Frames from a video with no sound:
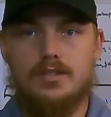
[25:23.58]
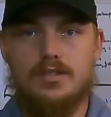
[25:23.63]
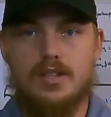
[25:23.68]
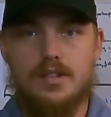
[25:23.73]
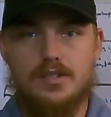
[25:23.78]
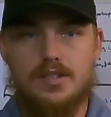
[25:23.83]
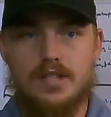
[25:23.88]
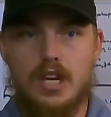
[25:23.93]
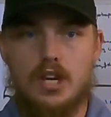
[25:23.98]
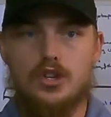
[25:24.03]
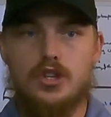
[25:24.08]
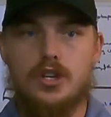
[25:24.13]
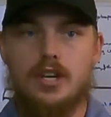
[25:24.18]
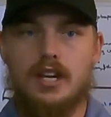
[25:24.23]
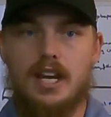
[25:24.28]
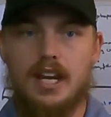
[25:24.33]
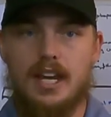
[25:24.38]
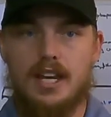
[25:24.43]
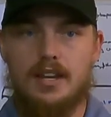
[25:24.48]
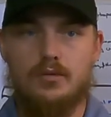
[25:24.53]

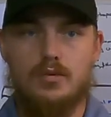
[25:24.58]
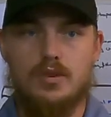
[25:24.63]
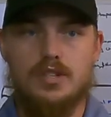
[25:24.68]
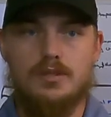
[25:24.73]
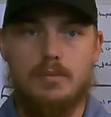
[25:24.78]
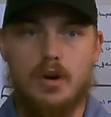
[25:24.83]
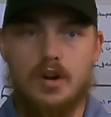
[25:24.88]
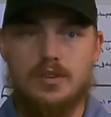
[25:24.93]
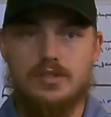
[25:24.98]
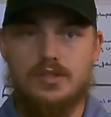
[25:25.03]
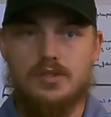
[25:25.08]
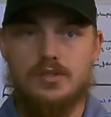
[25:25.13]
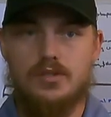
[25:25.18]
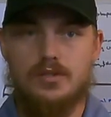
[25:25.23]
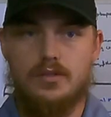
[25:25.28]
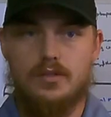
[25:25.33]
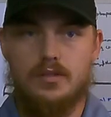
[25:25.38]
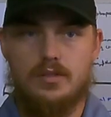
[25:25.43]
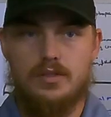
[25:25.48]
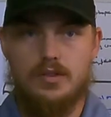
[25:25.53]
sensation and
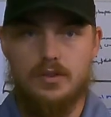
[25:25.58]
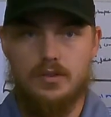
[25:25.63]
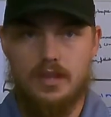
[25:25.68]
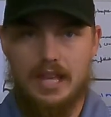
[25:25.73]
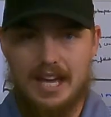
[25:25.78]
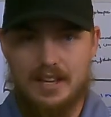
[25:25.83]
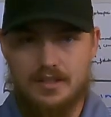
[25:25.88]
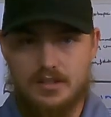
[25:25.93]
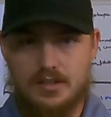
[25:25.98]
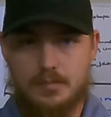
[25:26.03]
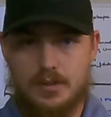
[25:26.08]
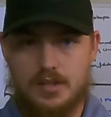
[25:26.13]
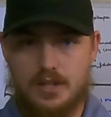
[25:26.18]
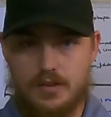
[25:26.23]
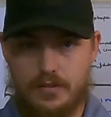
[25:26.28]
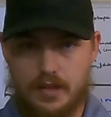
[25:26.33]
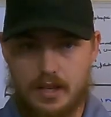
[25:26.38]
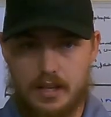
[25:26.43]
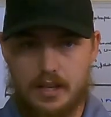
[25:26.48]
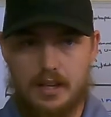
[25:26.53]
response to that
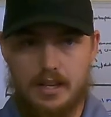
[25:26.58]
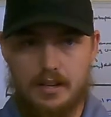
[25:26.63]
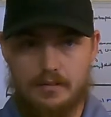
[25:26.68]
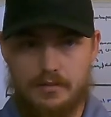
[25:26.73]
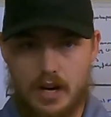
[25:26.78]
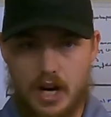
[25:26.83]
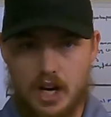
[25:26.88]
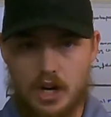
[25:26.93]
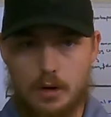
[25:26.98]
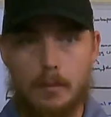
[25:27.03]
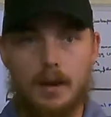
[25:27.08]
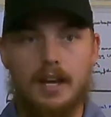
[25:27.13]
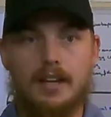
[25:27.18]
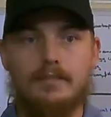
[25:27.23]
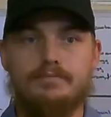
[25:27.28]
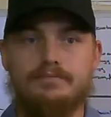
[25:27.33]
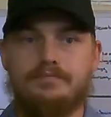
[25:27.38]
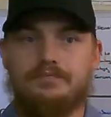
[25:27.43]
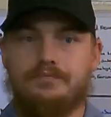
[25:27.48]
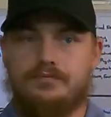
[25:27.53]
specific environment.
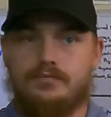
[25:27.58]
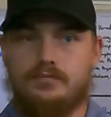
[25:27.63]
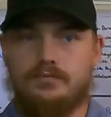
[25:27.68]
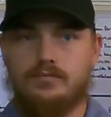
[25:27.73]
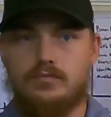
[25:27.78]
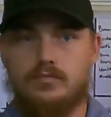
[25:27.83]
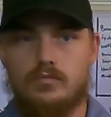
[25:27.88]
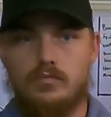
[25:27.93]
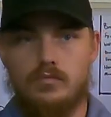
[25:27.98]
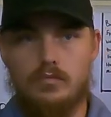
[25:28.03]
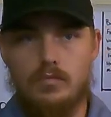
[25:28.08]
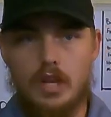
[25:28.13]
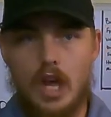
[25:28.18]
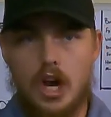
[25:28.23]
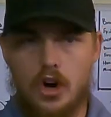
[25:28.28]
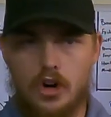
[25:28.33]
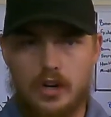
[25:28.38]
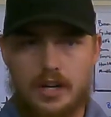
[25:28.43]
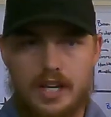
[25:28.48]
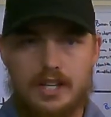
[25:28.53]

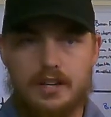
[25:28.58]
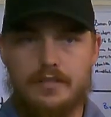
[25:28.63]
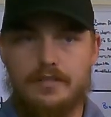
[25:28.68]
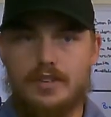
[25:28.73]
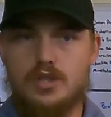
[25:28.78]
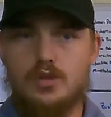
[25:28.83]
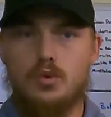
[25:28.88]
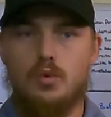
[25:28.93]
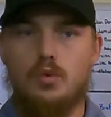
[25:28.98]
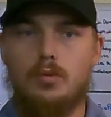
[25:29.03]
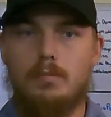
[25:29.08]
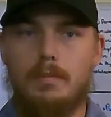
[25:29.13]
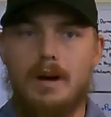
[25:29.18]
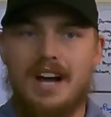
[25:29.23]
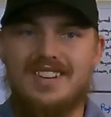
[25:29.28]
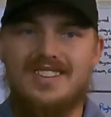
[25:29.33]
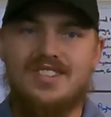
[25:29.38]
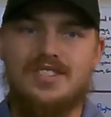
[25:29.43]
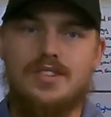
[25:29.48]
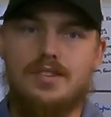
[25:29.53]
Our individual
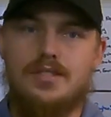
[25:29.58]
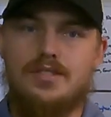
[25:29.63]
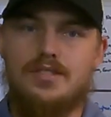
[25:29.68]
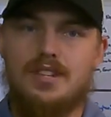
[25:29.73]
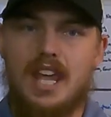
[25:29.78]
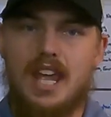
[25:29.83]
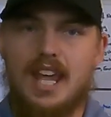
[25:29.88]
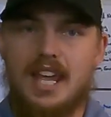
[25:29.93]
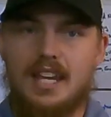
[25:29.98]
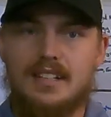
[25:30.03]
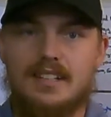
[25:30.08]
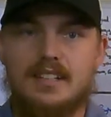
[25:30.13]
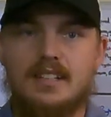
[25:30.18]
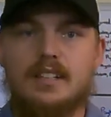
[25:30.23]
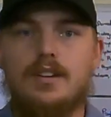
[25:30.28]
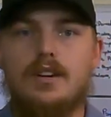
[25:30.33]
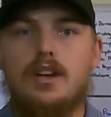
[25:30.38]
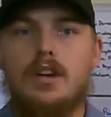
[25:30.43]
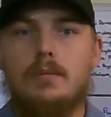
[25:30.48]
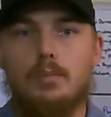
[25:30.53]
biases
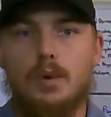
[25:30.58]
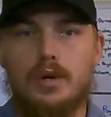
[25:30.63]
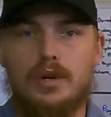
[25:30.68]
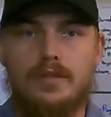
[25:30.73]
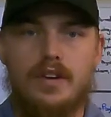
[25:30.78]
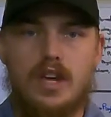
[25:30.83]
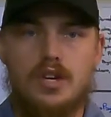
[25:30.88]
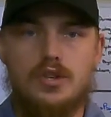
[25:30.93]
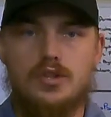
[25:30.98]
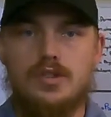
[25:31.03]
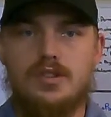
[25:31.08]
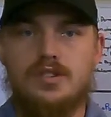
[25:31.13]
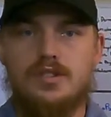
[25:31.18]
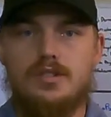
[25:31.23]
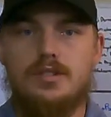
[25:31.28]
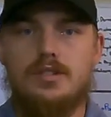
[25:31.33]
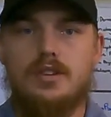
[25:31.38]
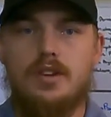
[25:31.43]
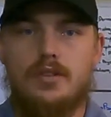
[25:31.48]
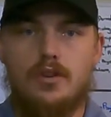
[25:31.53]
and
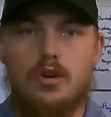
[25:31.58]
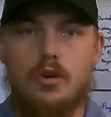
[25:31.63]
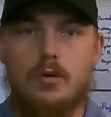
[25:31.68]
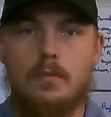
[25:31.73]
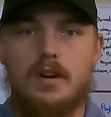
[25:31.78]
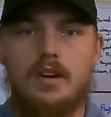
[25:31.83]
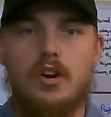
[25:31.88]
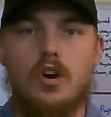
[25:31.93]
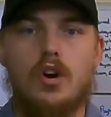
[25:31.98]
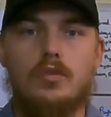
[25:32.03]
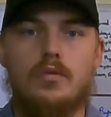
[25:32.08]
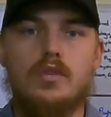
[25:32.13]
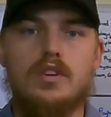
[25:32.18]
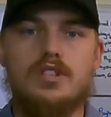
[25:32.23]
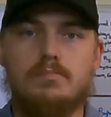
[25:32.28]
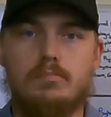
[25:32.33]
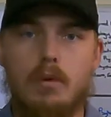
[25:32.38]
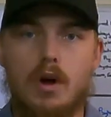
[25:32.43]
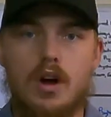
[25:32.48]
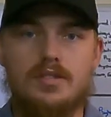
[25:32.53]
motivation determine our
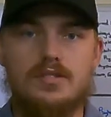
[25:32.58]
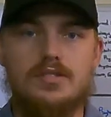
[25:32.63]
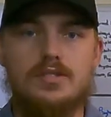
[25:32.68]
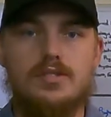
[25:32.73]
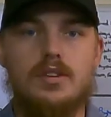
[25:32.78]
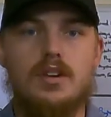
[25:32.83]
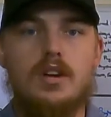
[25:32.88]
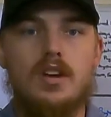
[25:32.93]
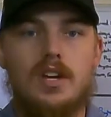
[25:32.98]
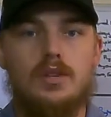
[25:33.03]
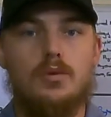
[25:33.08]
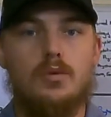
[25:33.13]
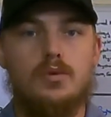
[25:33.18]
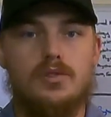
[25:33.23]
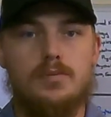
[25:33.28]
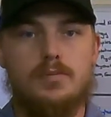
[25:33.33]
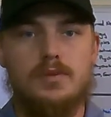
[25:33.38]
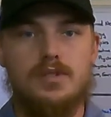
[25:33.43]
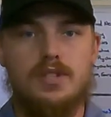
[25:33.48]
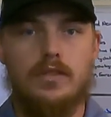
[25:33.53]
response to
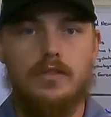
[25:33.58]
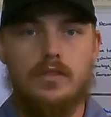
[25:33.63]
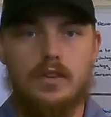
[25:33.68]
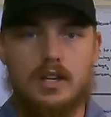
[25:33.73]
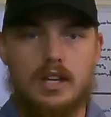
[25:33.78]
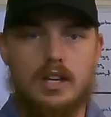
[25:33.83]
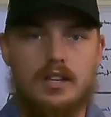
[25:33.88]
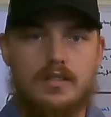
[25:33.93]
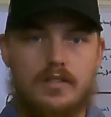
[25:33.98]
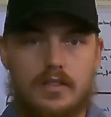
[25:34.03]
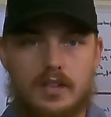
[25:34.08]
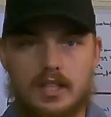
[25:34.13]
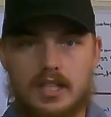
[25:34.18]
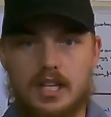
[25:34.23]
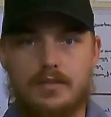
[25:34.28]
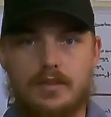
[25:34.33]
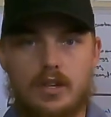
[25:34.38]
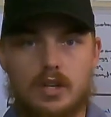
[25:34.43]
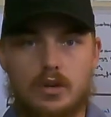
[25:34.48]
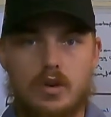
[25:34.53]
a specific
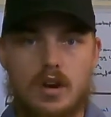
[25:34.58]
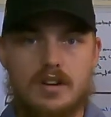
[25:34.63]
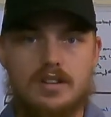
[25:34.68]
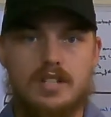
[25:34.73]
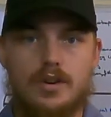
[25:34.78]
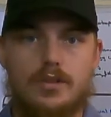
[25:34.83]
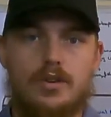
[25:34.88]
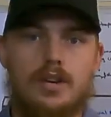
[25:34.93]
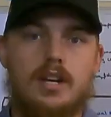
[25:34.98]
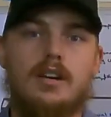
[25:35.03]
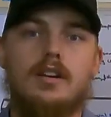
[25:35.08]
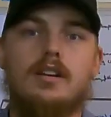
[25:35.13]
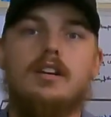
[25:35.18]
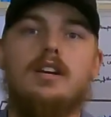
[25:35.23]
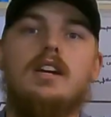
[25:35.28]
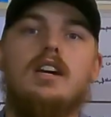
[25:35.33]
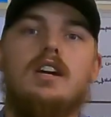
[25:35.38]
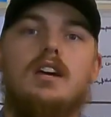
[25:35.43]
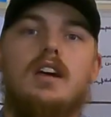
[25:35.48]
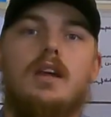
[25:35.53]
given criteria
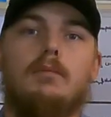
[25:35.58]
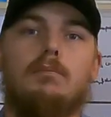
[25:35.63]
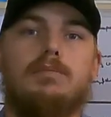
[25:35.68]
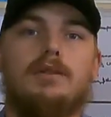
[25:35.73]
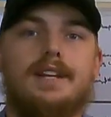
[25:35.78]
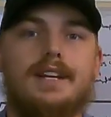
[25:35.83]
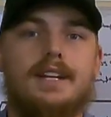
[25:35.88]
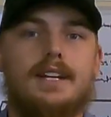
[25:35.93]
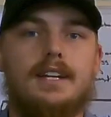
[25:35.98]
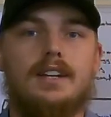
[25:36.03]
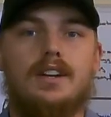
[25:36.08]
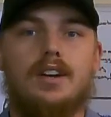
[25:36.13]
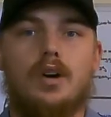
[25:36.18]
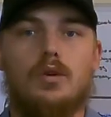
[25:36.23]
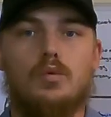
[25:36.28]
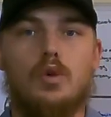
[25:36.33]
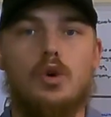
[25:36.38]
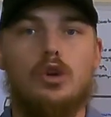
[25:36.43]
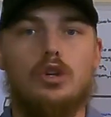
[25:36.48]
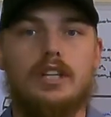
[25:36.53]
and play
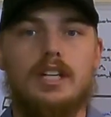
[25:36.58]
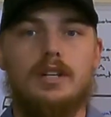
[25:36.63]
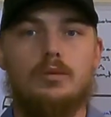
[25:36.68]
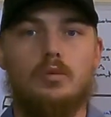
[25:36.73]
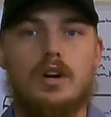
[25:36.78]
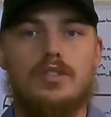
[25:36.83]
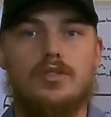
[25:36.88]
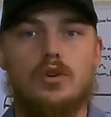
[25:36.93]
a role in